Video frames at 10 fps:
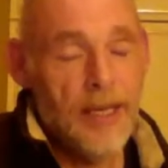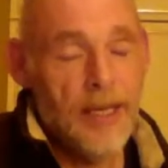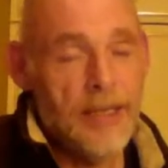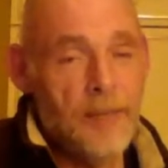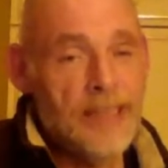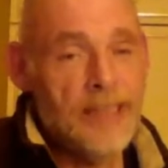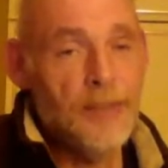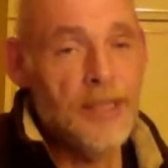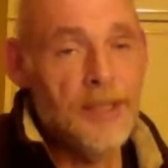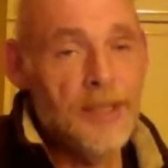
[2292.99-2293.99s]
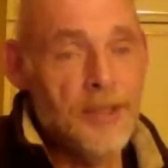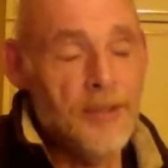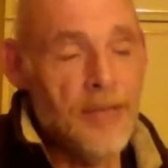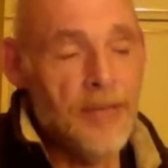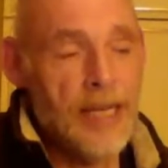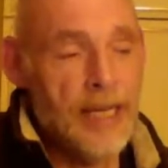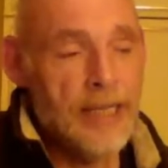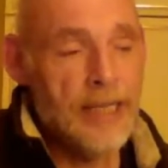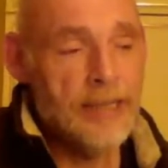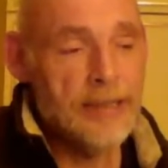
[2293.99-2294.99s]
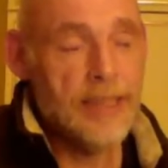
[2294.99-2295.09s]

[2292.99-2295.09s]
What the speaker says: And the best we can do as